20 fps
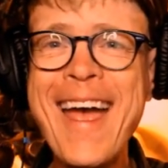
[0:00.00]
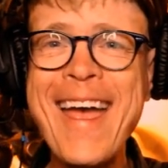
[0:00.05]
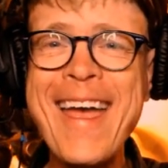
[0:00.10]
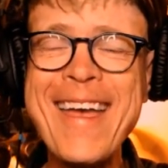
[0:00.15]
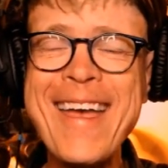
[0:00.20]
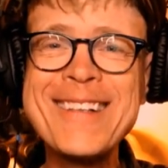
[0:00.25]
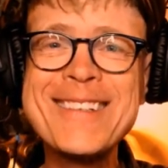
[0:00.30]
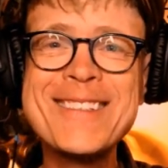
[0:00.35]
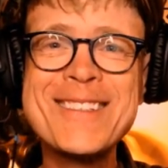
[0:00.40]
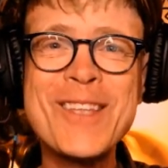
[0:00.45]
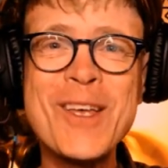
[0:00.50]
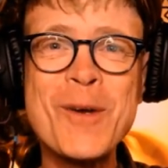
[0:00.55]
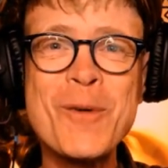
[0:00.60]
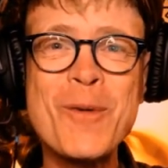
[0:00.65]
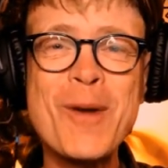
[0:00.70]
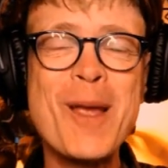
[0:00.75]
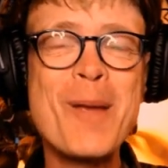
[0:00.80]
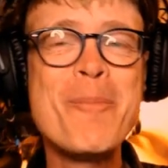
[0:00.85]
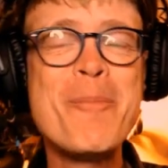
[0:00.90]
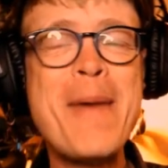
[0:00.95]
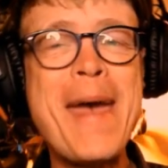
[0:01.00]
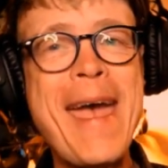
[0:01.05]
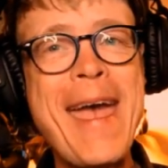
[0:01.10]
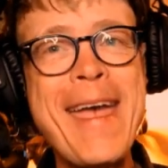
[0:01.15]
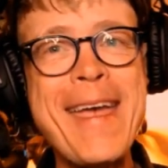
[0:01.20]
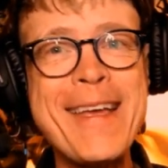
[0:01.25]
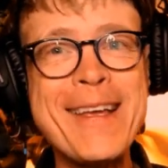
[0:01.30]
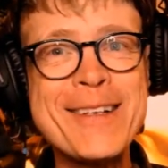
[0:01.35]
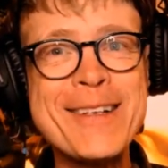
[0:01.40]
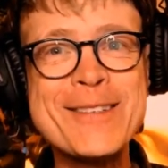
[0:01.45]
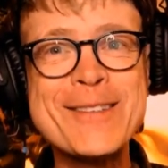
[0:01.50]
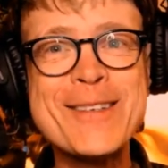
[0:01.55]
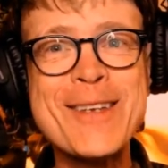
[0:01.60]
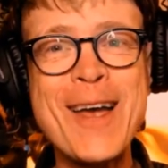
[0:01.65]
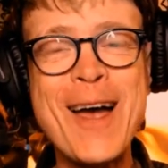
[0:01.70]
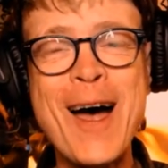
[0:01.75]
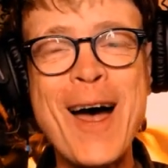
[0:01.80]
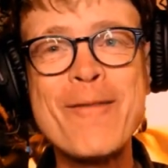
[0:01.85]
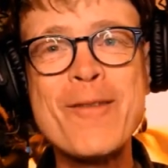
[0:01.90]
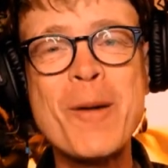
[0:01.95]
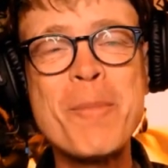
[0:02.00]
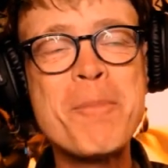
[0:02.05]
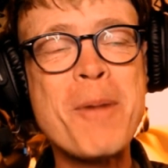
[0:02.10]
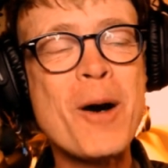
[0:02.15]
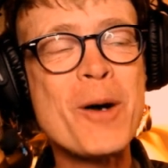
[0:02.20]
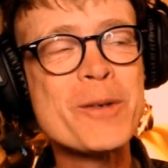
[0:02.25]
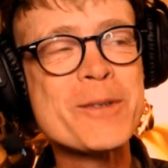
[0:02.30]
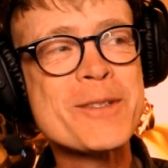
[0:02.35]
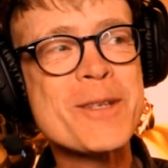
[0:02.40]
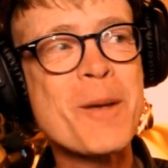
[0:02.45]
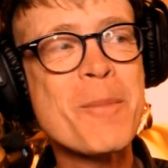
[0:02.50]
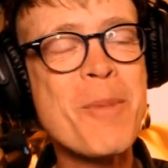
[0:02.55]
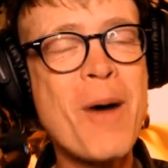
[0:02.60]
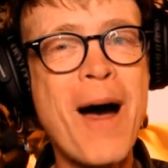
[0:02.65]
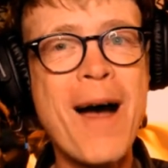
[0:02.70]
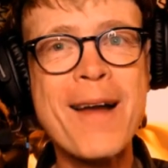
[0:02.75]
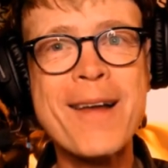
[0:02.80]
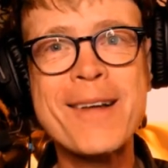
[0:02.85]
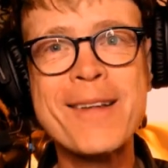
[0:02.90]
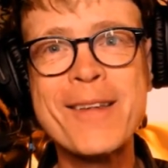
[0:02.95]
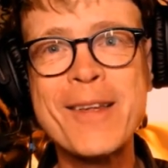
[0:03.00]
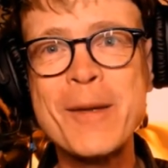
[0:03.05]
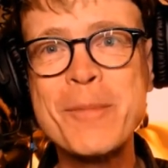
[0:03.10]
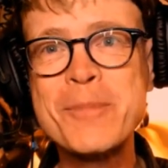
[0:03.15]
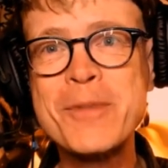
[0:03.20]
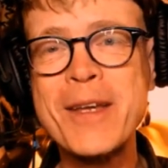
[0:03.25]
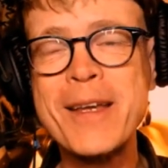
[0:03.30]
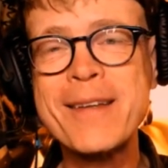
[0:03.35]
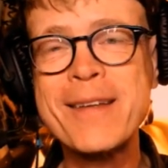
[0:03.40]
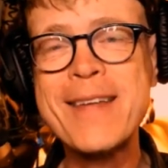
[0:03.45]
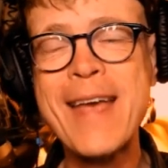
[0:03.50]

It's the remains of a post-apocalyptic